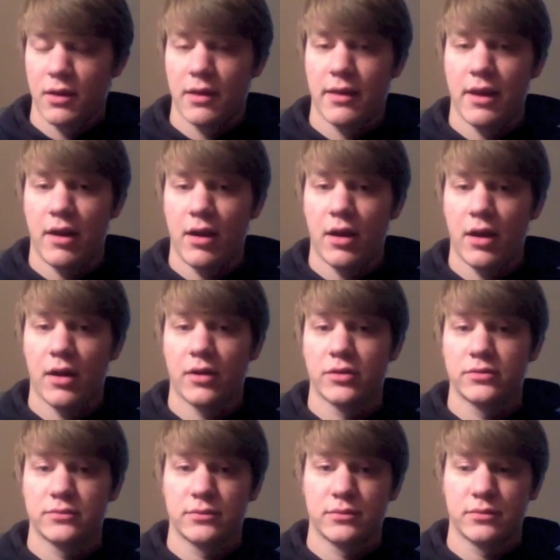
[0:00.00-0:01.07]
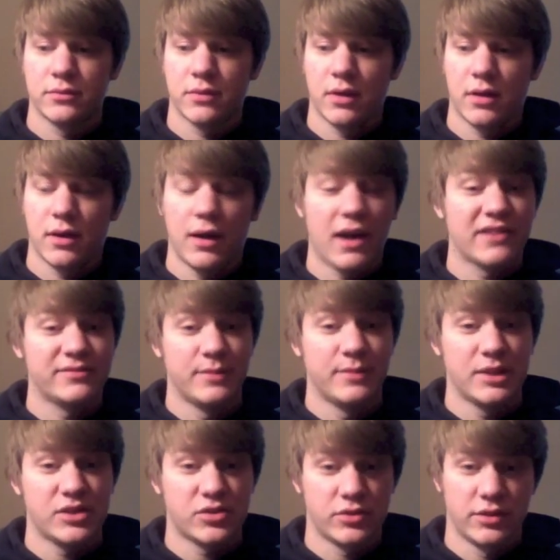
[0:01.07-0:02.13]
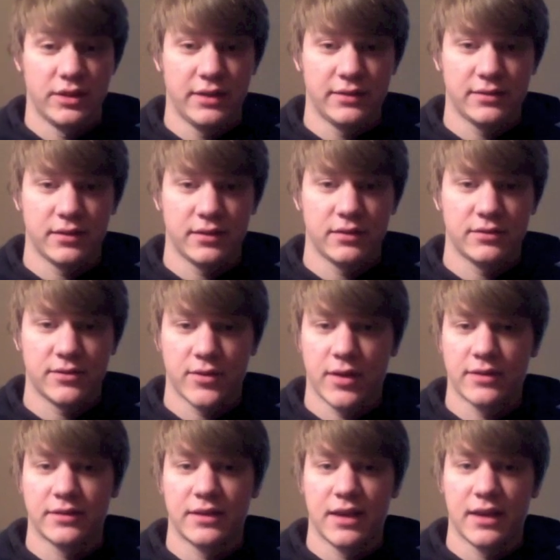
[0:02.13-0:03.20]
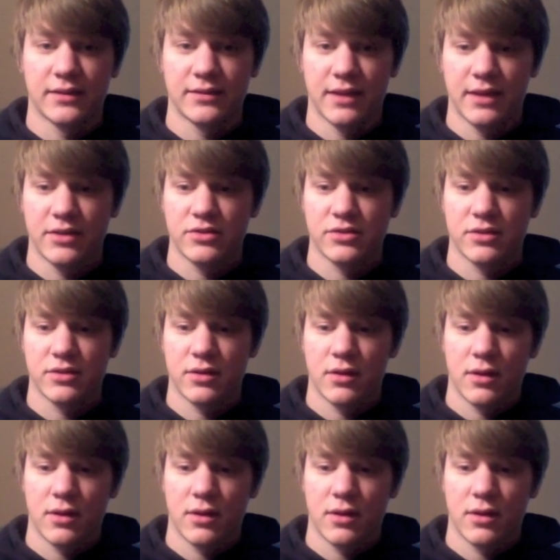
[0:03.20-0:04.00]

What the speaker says: There are a lot of mysteries surrounding the Ice Age.